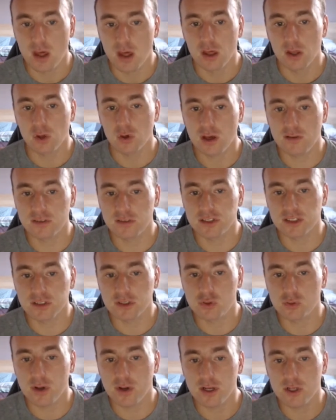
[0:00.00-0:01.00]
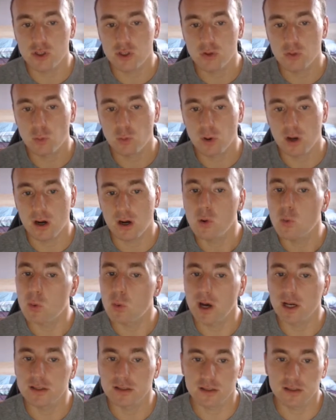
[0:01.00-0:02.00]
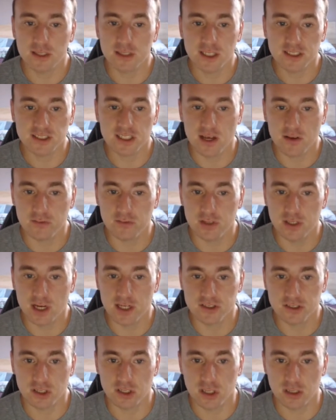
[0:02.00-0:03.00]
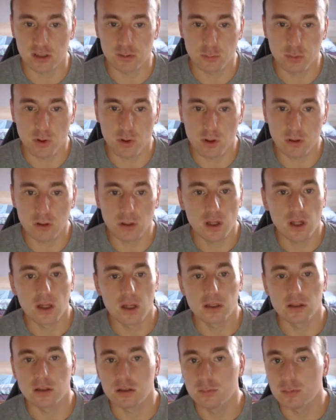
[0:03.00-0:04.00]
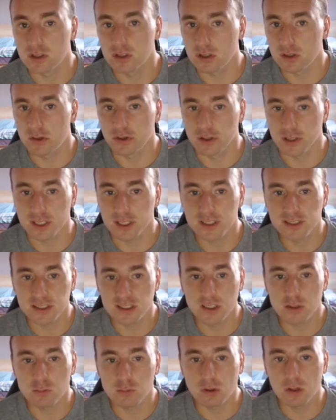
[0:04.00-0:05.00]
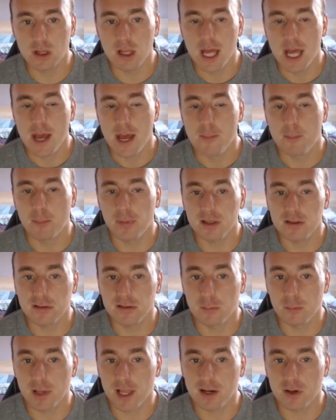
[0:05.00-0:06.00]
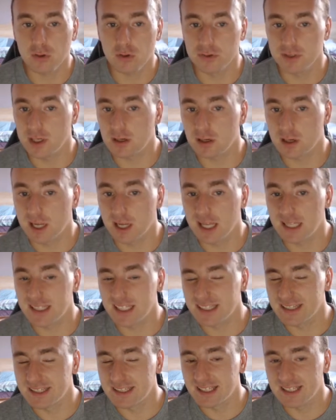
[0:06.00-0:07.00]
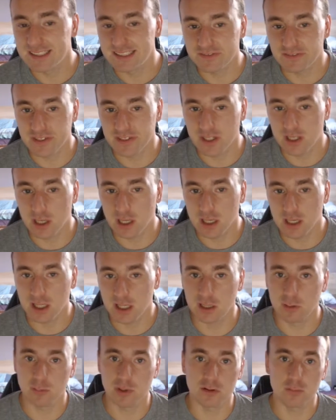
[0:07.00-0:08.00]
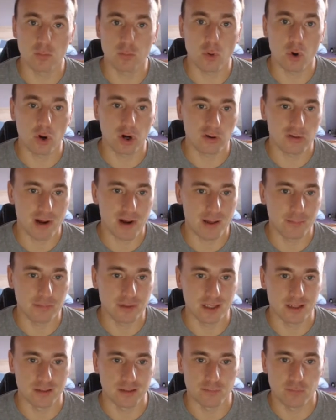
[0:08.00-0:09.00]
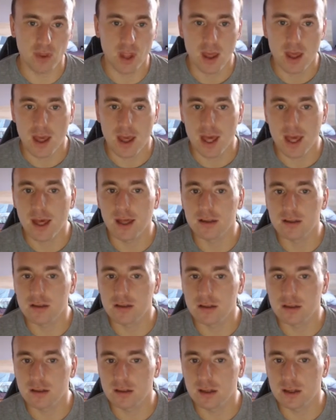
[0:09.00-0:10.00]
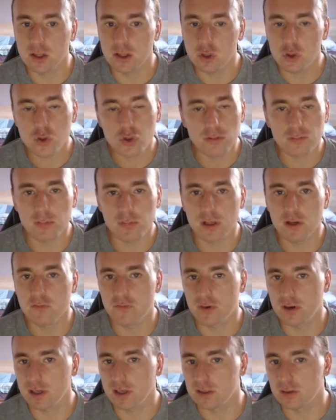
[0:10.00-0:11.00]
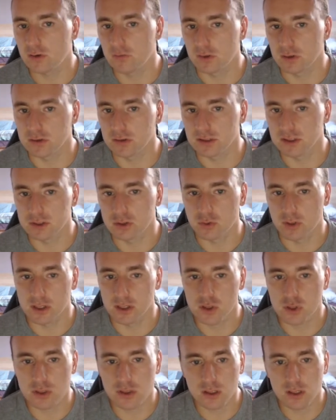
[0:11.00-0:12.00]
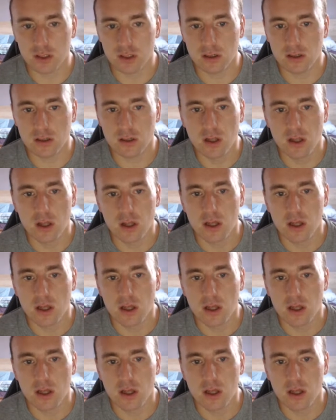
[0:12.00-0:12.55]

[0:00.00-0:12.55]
You have a situation where white does have the isolated pawn, the material is equal, but black on the other hand does feel a little bit more cramped in. And you shouldn't be afraid of your situation here.